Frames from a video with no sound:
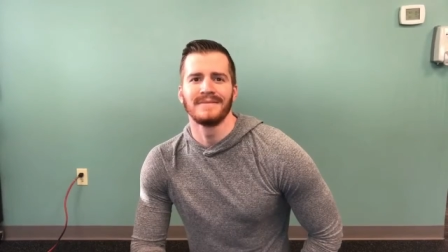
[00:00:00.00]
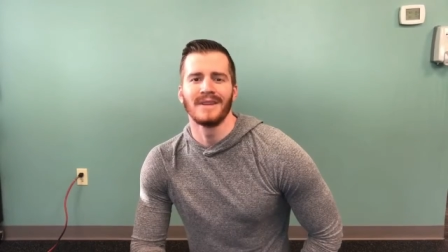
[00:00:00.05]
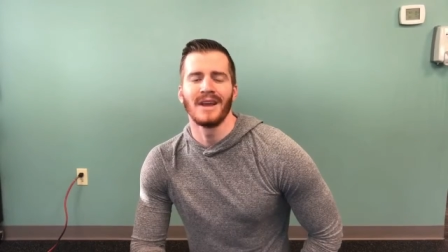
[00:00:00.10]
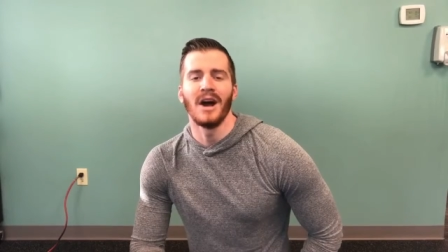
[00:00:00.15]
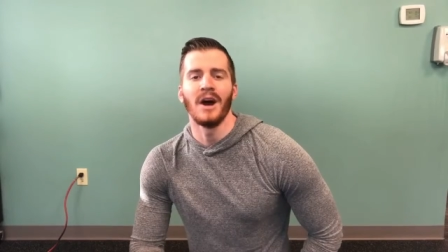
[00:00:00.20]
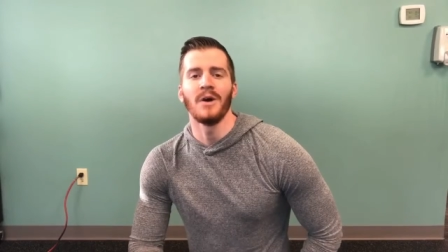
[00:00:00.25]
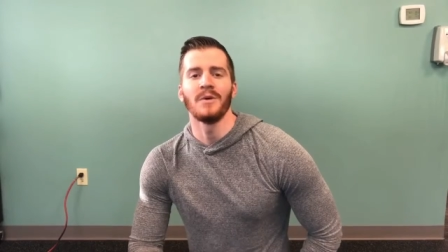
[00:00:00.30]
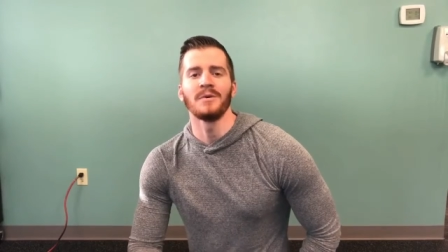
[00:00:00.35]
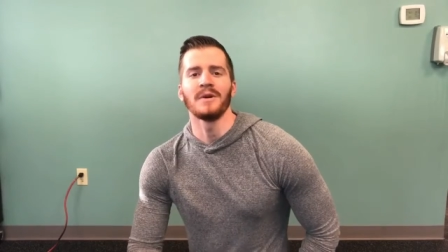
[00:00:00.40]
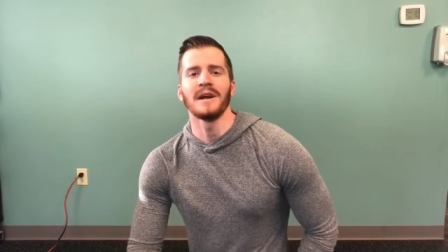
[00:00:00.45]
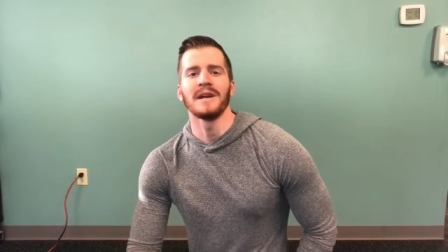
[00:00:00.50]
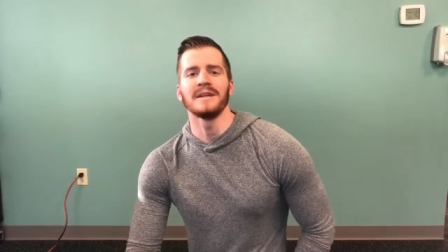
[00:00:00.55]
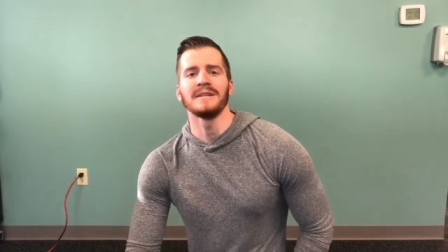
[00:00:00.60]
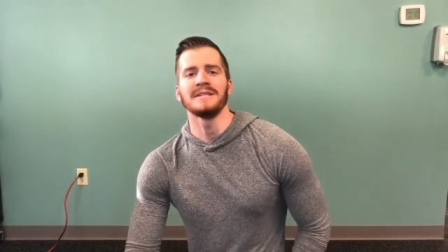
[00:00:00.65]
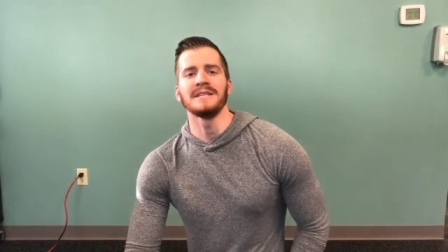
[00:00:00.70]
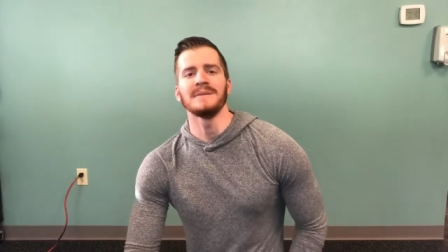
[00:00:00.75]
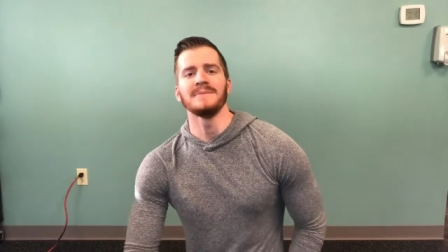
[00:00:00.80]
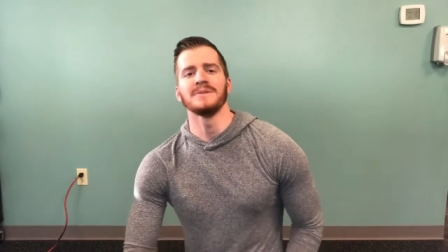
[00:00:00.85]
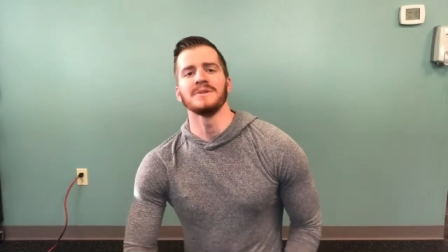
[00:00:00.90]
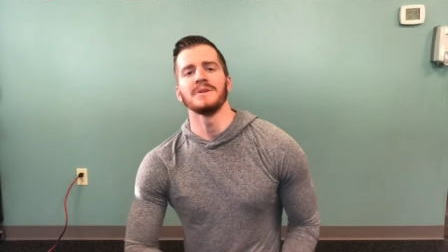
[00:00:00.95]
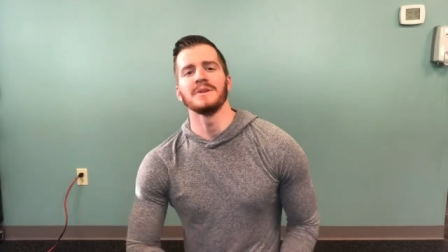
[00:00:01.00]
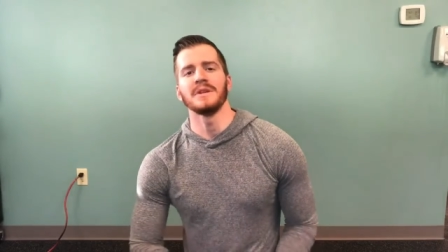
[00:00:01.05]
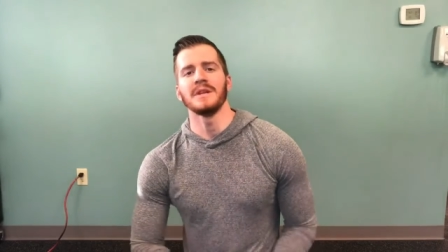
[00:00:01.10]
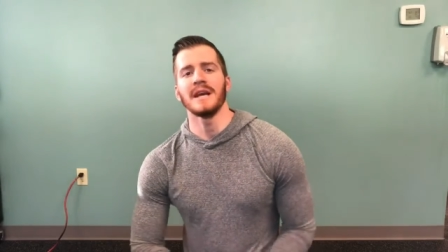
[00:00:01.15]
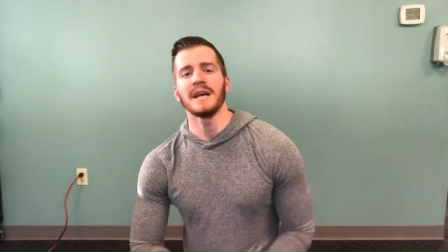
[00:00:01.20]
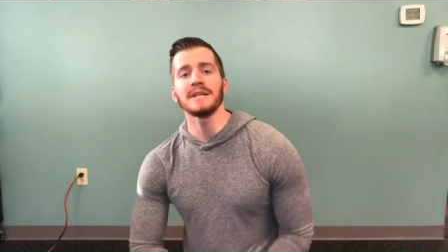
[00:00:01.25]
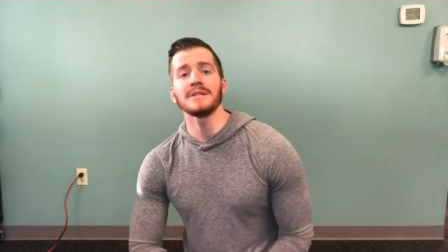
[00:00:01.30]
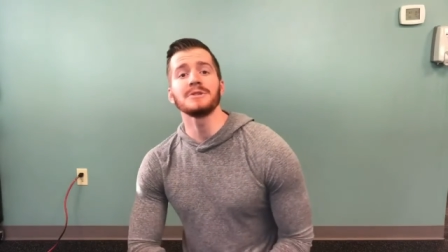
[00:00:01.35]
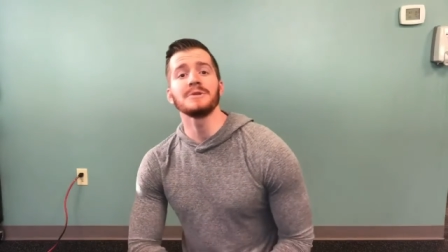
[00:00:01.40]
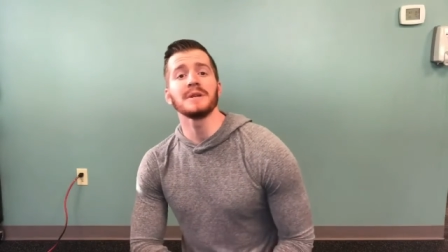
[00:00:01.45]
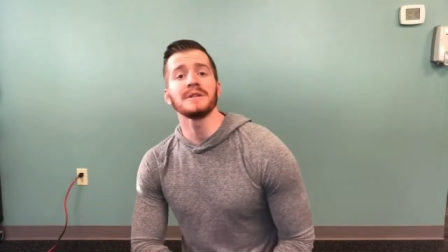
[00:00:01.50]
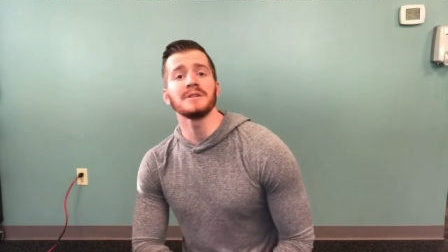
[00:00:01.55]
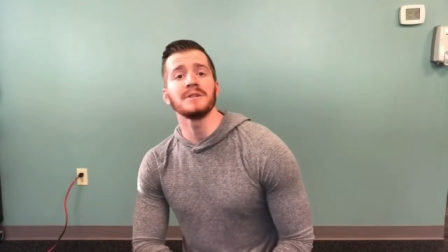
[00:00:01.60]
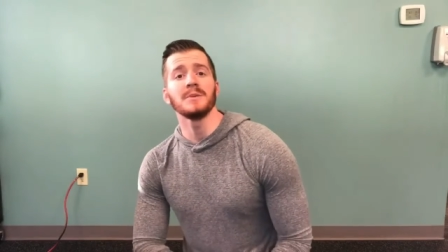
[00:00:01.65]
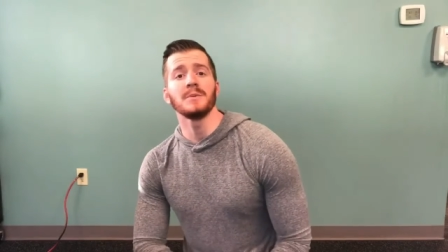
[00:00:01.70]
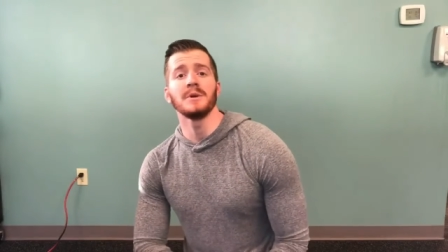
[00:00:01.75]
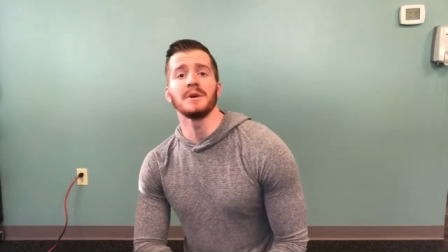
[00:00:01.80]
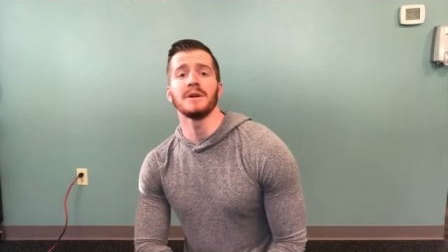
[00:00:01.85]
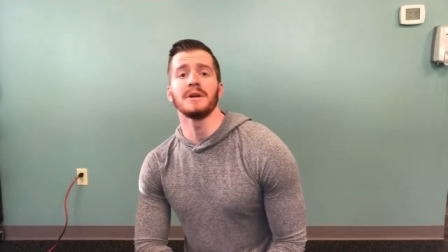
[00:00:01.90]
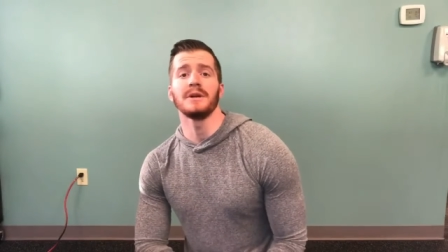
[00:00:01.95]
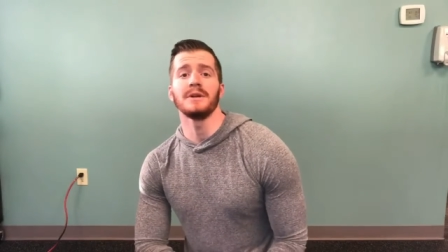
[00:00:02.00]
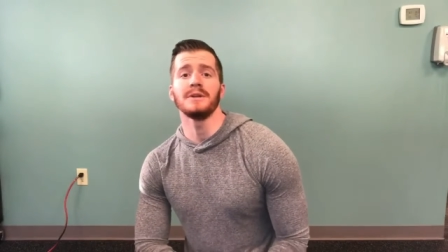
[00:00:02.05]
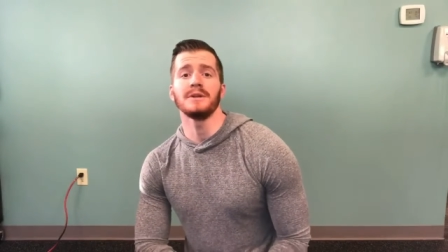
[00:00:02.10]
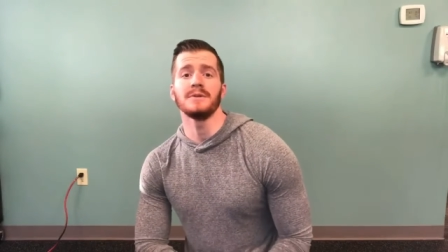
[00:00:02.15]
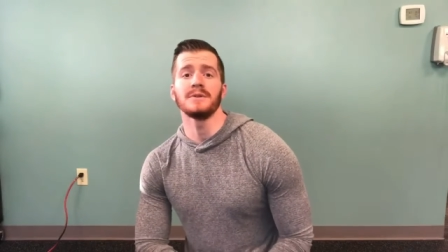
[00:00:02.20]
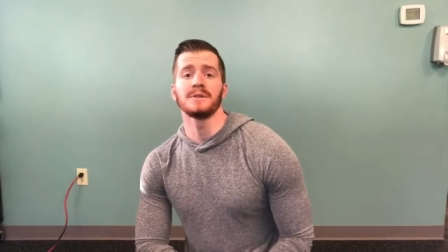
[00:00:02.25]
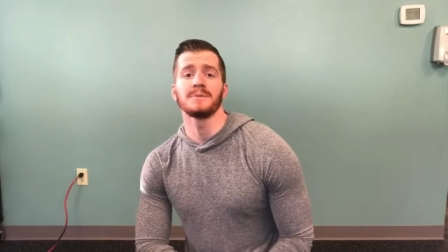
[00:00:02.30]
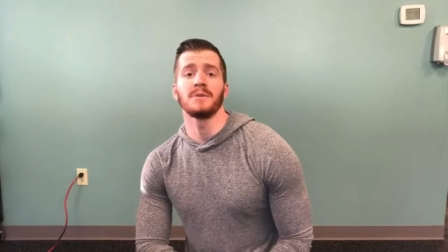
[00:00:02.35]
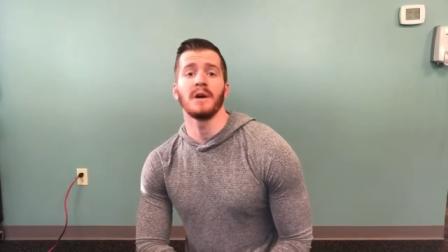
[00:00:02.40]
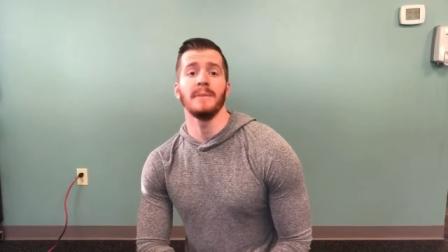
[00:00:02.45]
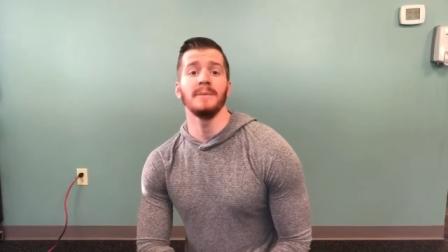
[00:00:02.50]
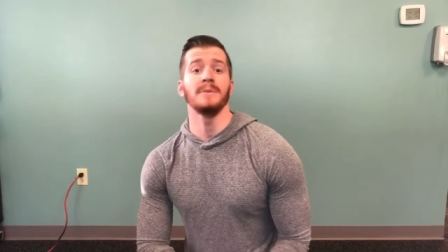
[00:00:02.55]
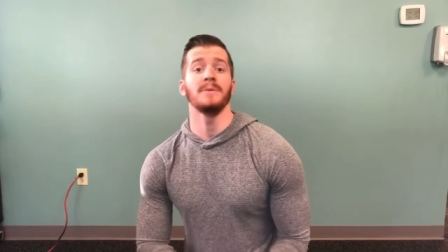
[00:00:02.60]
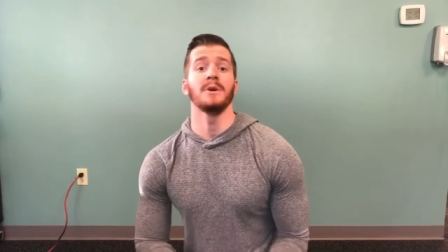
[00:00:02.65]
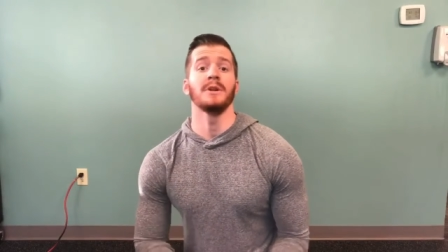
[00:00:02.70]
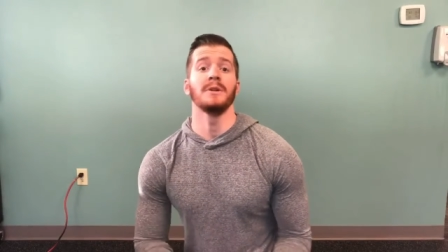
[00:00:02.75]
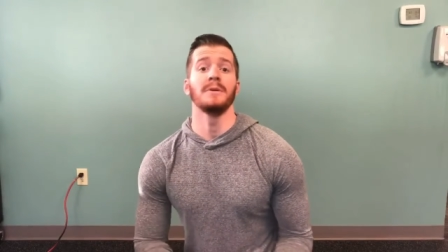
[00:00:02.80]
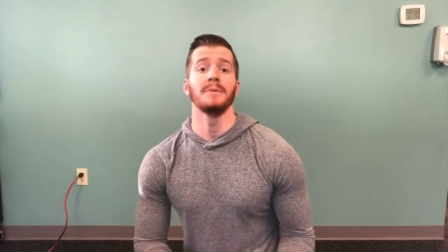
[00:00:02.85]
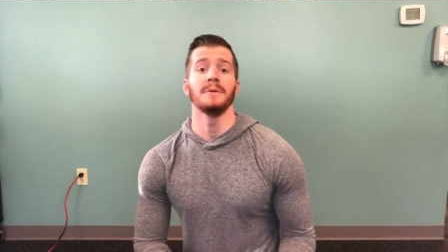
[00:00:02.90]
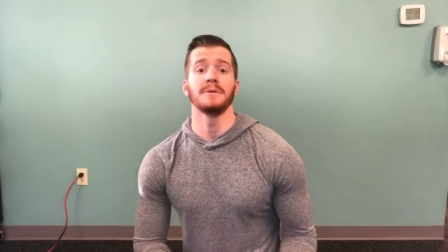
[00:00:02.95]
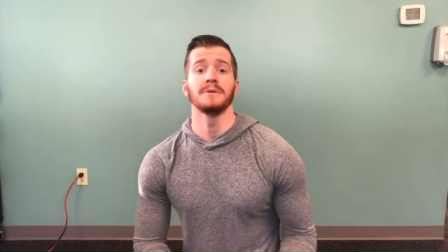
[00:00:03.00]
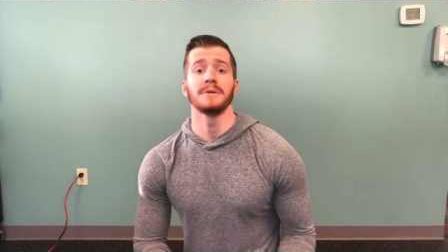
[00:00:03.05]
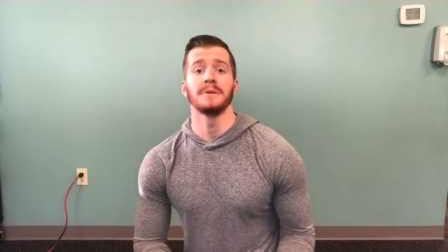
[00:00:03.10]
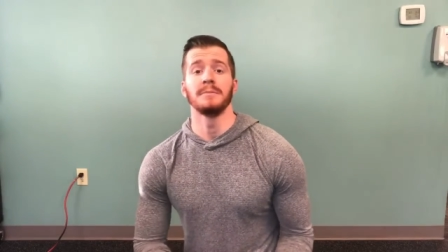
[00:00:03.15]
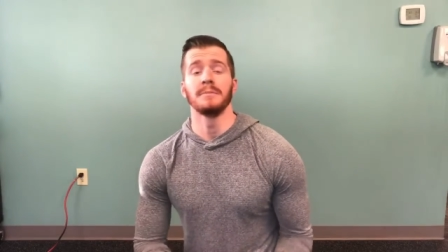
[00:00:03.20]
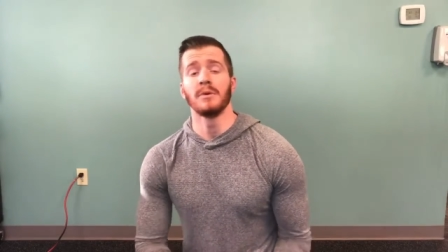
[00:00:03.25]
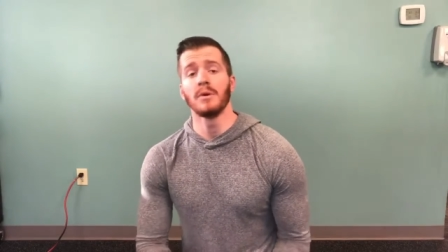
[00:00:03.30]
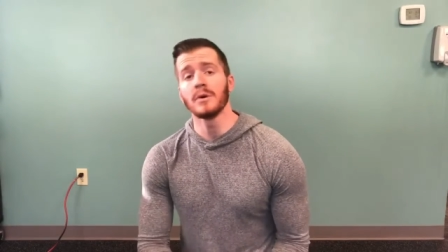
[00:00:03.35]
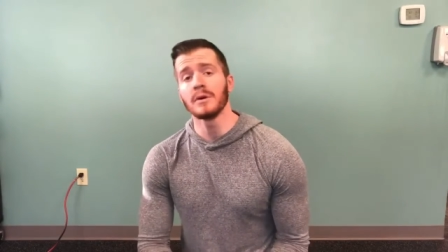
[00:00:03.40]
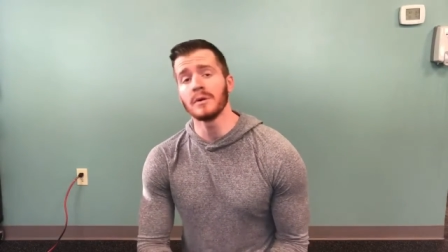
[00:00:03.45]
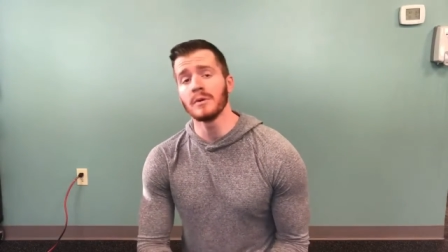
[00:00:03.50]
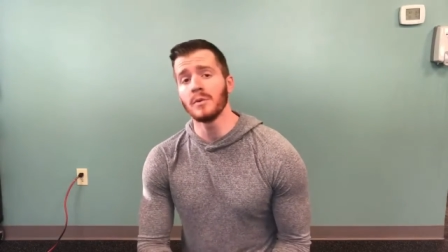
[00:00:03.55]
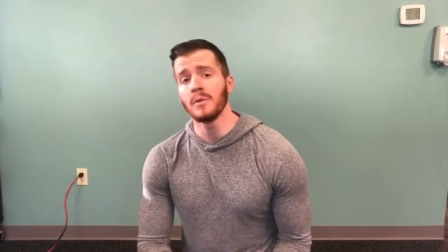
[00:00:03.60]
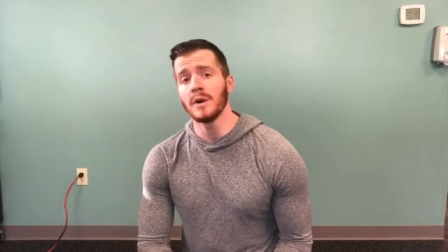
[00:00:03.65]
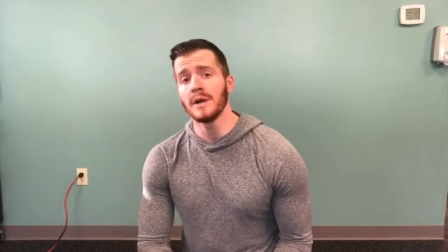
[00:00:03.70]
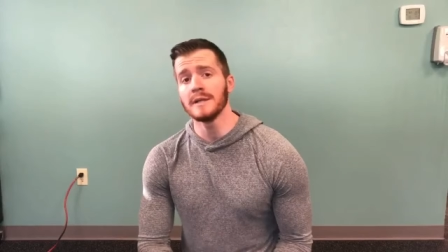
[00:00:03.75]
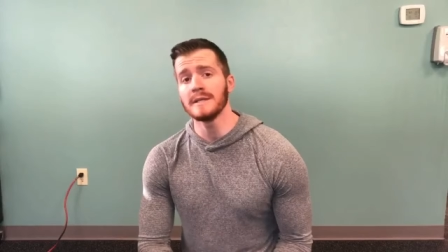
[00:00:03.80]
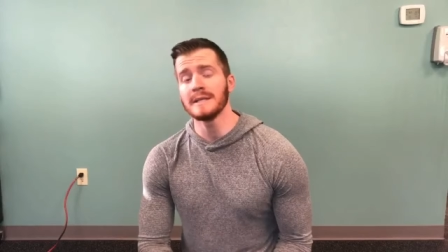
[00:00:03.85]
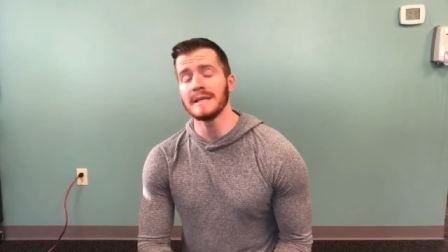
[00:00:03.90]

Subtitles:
Alrighty, team, so the next stretch that we're gonna do is probably one of the most important ones,